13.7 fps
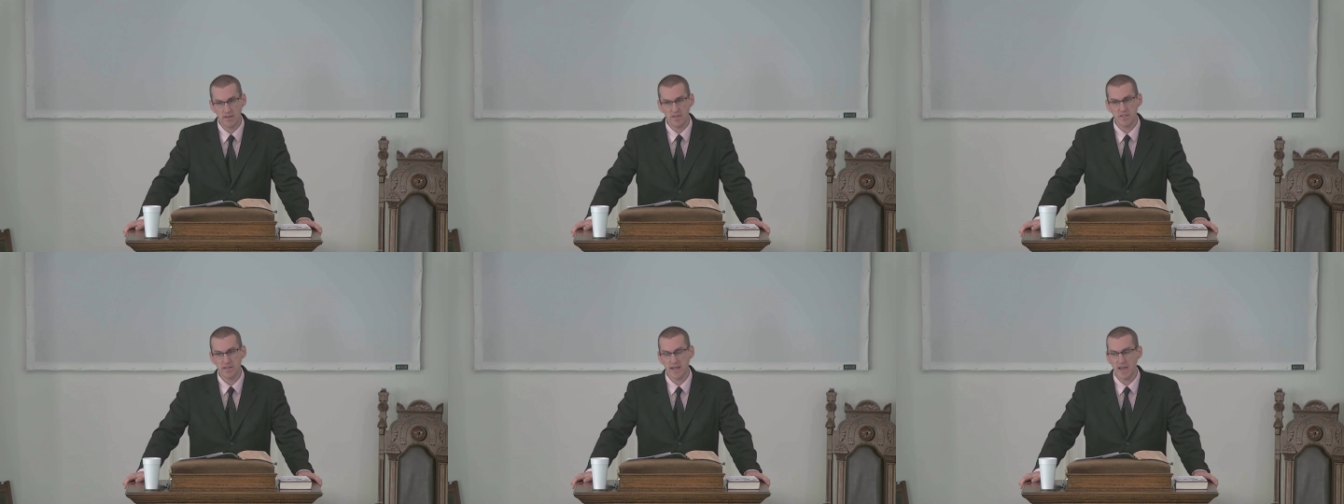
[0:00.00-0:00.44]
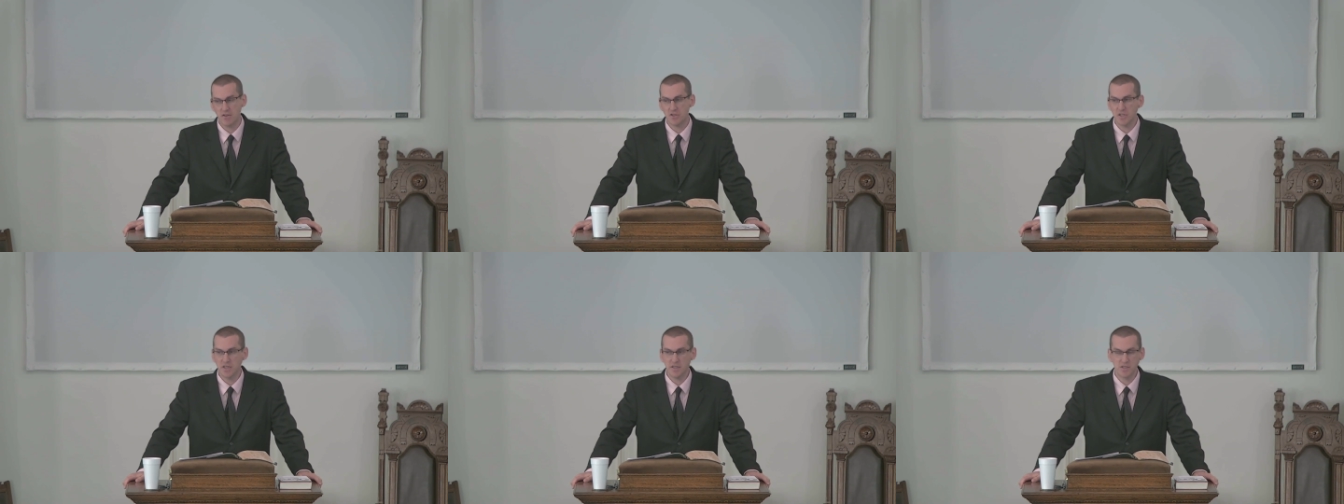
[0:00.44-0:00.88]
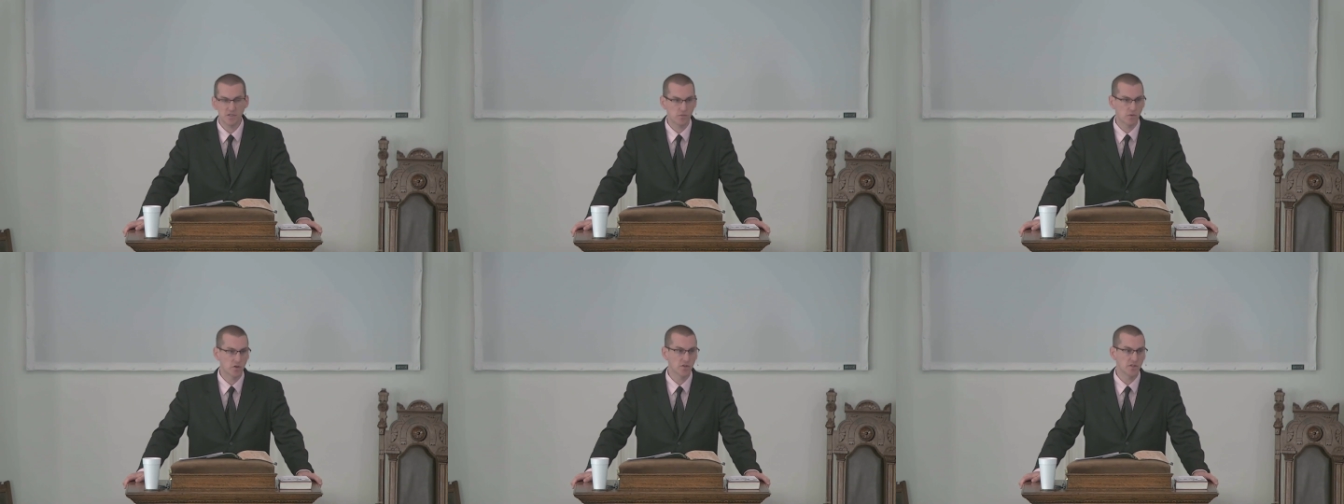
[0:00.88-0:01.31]
And listen to how
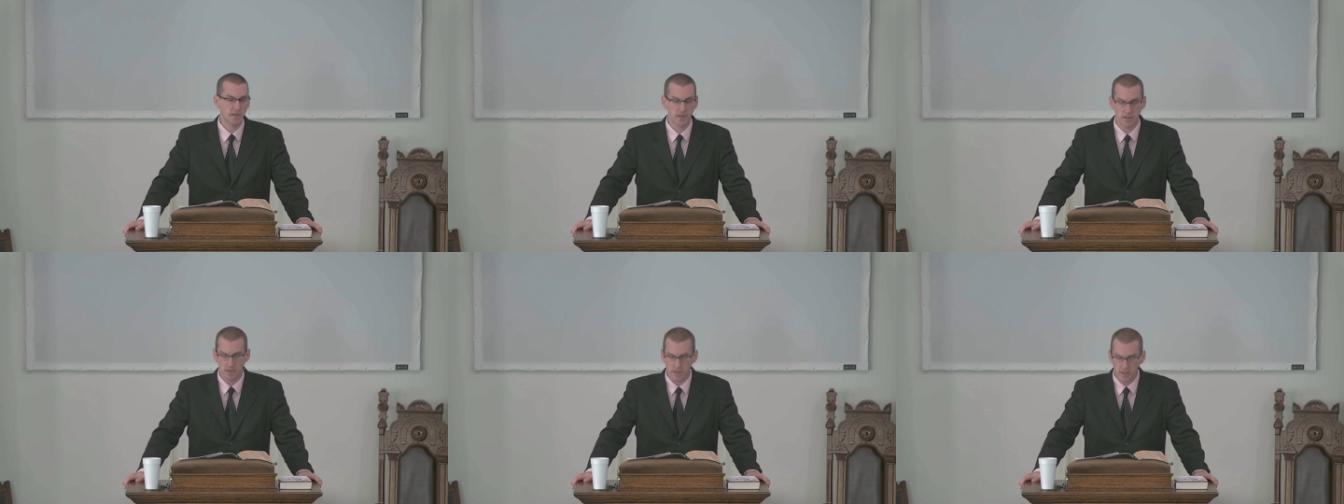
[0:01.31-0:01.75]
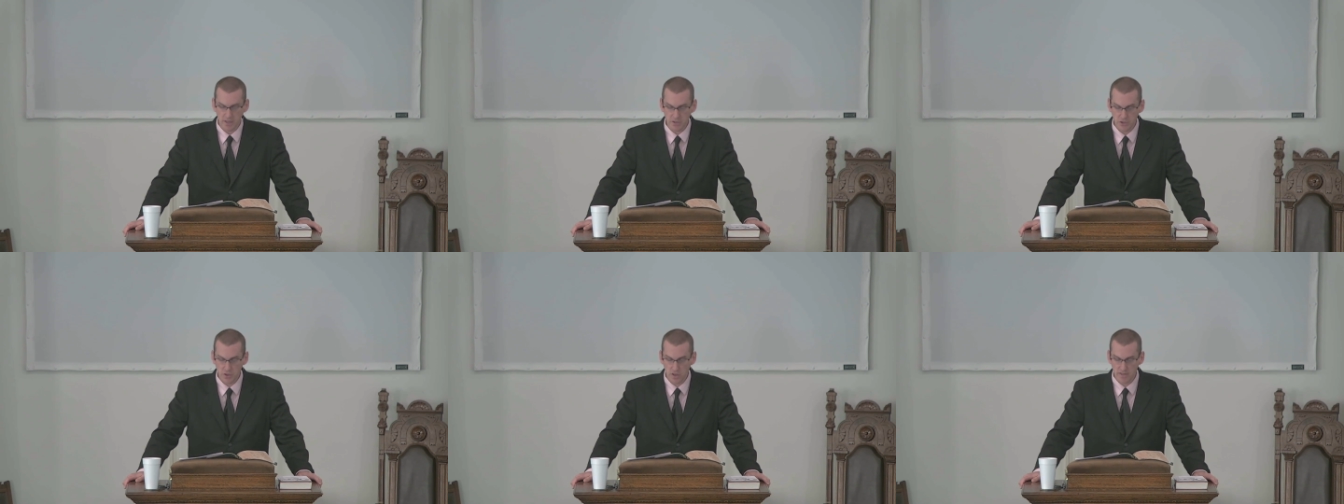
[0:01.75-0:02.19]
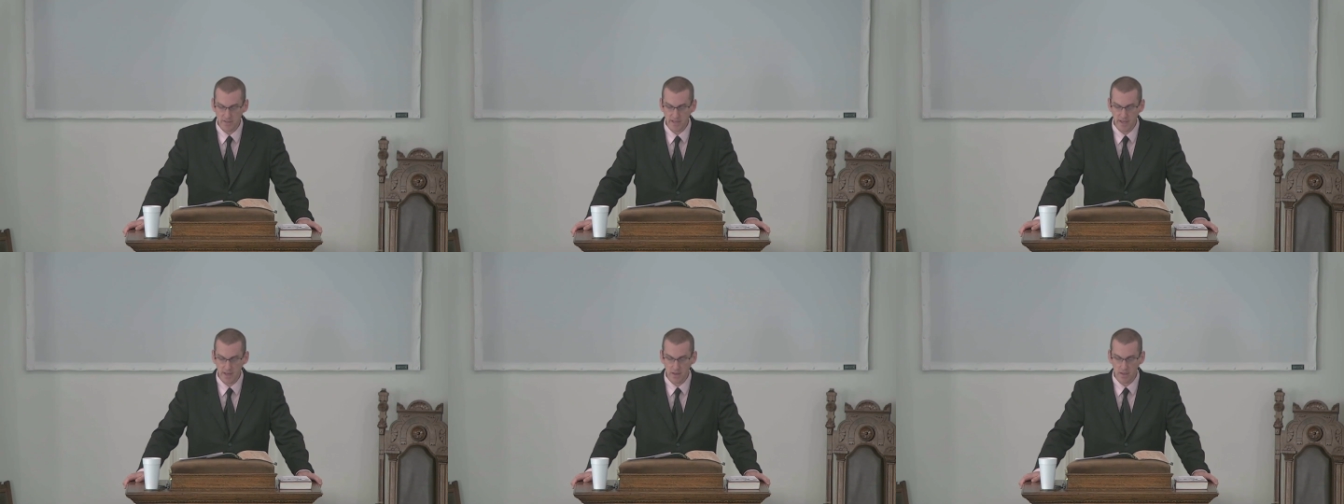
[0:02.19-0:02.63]
Jesus words it in John
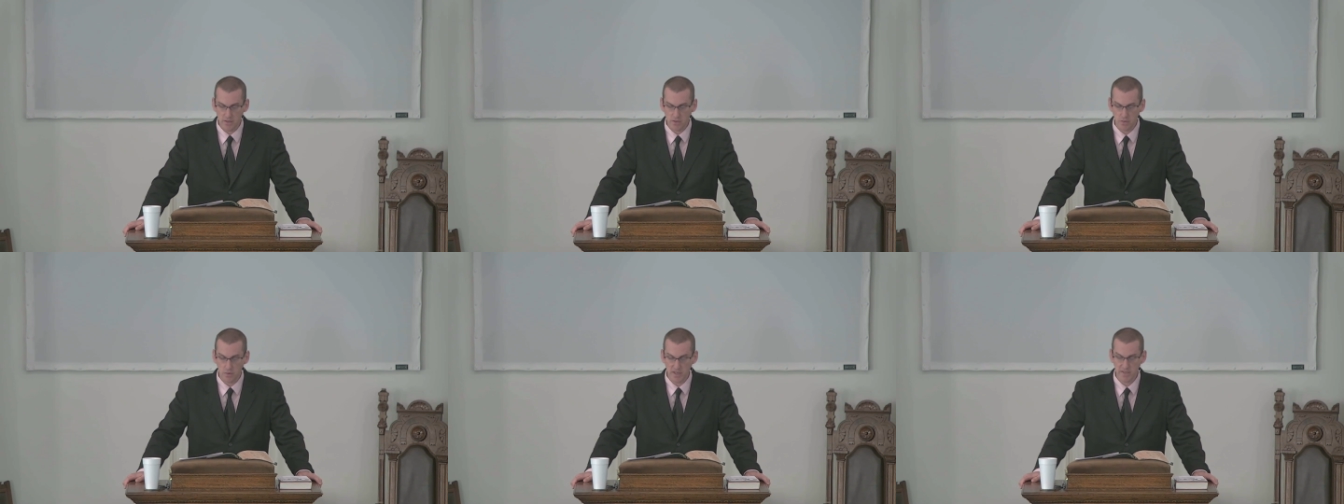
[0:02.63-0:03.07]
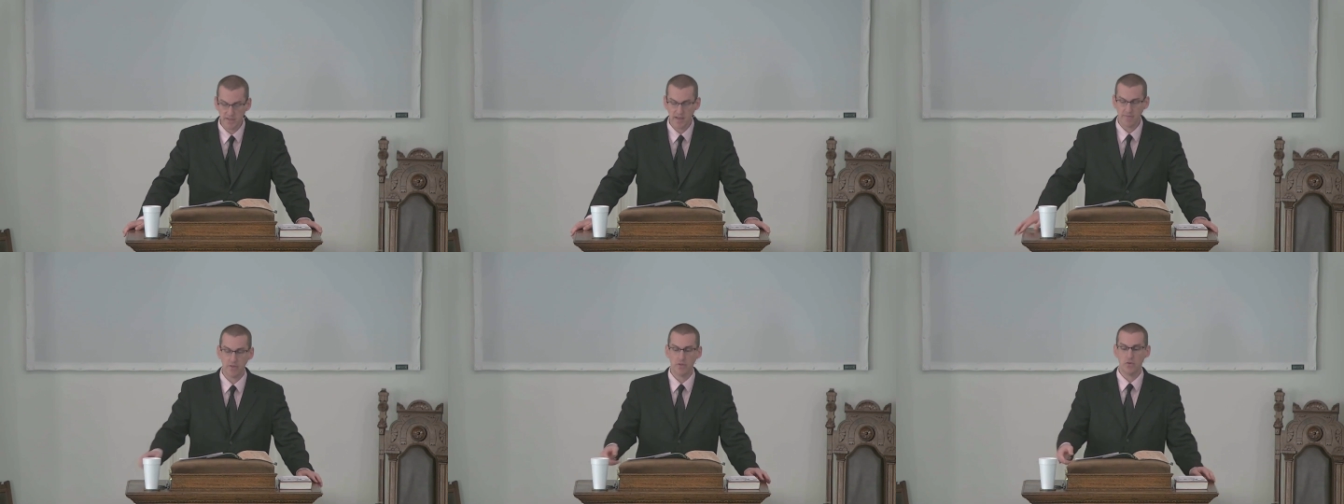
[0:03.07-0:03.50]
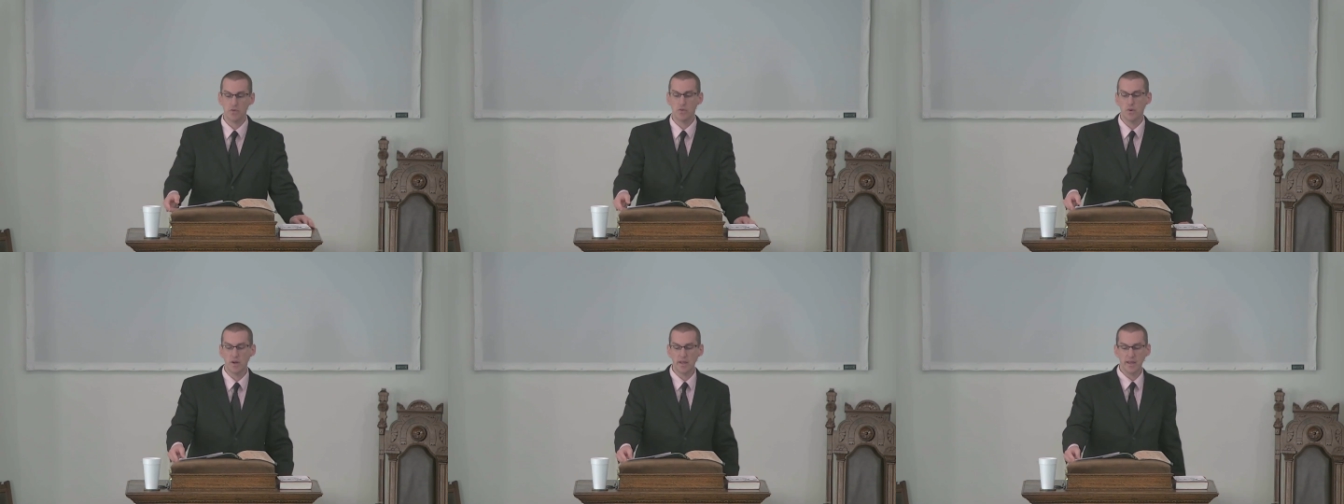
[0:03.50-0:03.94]
10 27 through
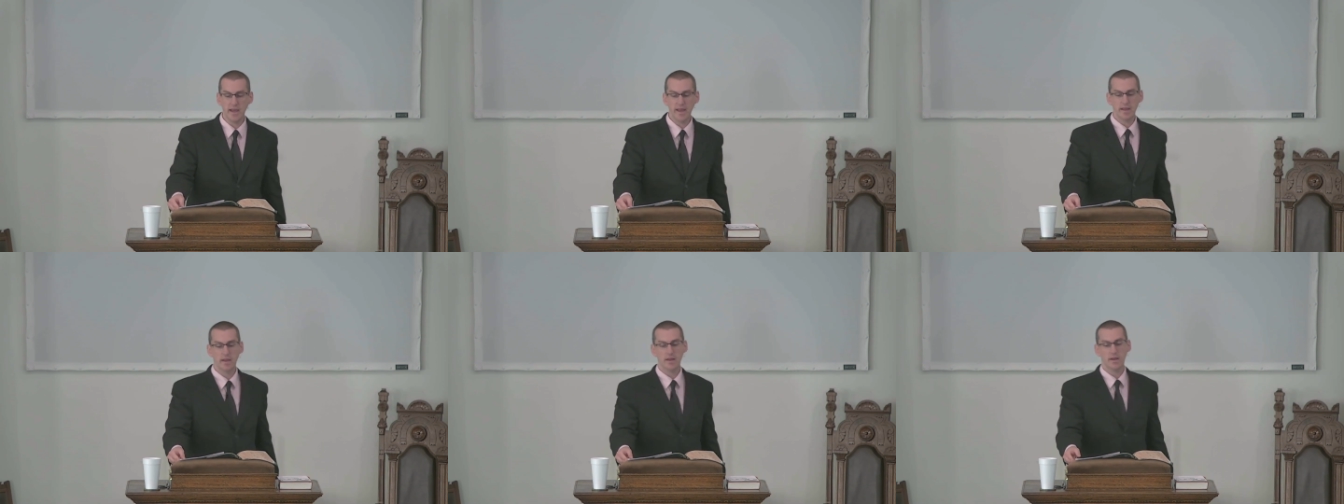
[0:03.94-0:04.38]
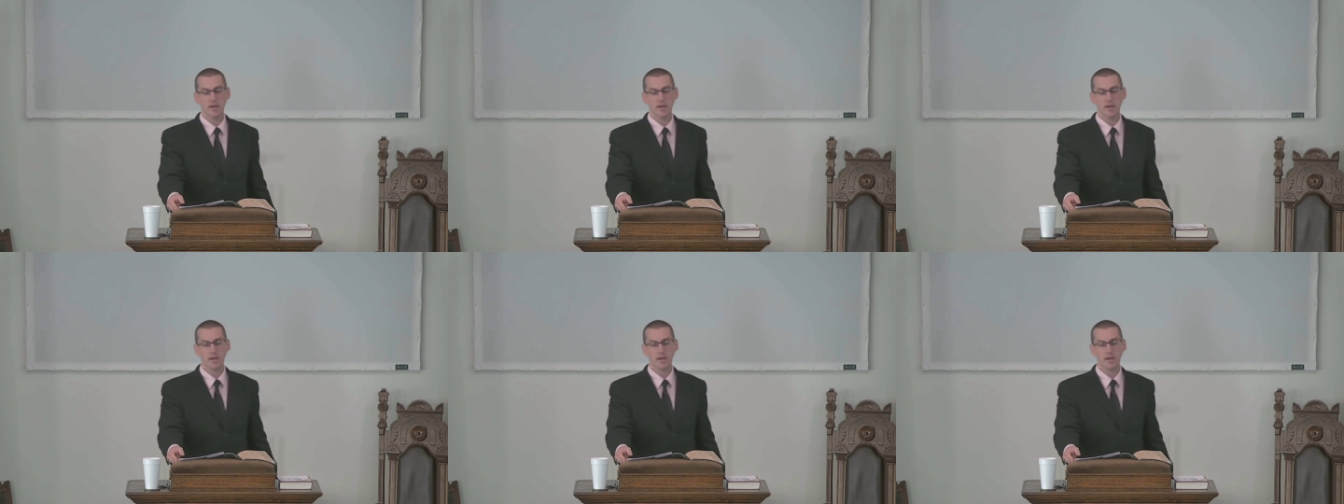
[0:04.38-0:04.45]
28.